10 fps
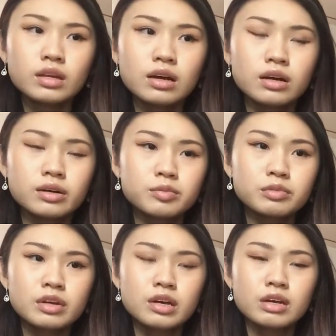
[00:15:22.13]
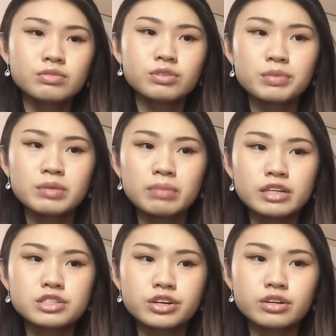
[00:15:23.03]
For me, my
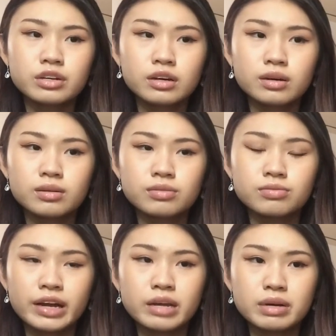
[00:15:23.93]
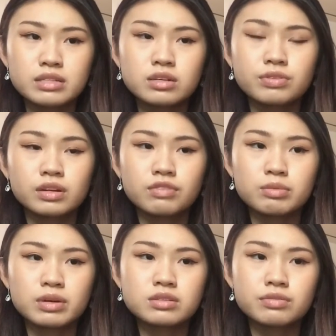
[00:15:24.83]
journey of finding myself and loving
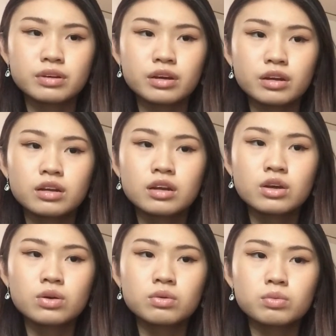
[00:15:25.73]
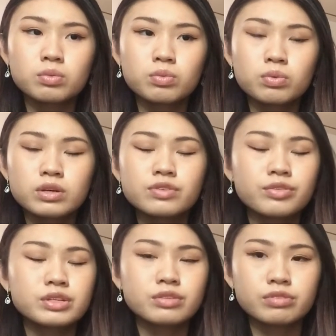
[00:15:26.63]
myself again was very
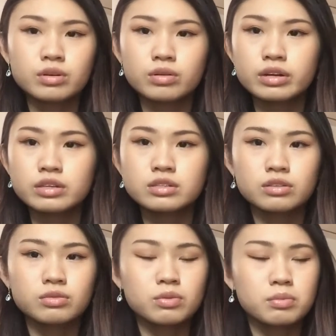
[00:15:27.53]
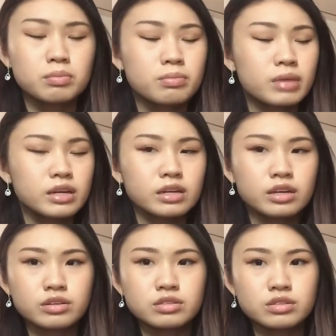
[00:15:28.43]
difficult, and it took many
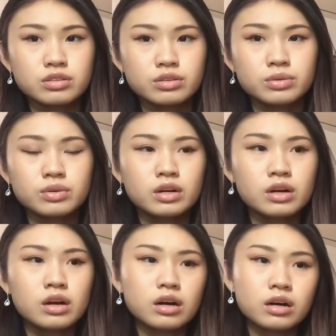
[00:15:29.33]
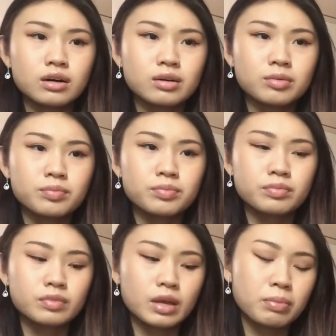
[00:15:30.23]
years to do.
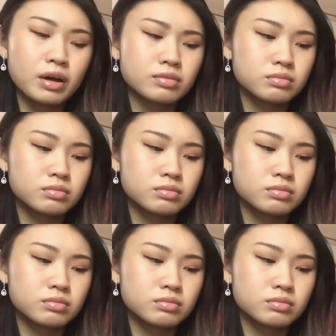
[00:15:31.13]
But